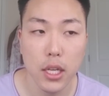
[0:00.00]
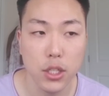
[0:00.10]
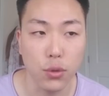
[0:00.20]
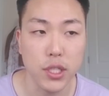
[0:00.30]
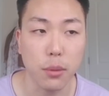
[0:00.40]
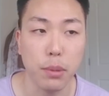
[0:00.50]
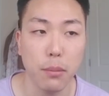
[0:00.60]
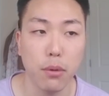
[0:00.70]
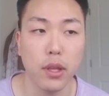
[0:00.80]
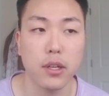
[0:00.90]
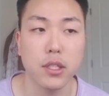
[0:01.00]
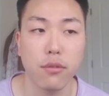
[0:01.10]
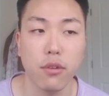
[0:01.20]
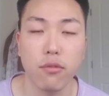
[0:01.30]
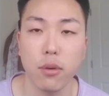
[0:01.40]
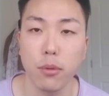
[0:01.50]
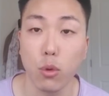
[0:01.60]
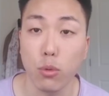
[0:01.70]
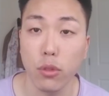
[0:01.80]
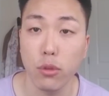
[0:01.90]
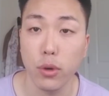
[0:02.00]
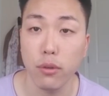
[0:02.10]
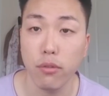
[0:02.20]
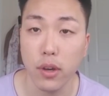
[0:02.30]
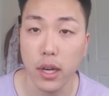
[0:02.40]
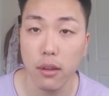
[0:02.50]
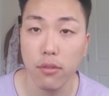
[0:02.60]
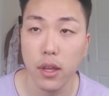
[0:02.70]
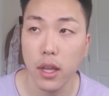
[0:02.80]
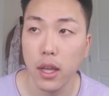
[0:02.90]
So these are people that are suffering from a normal 3 to 5.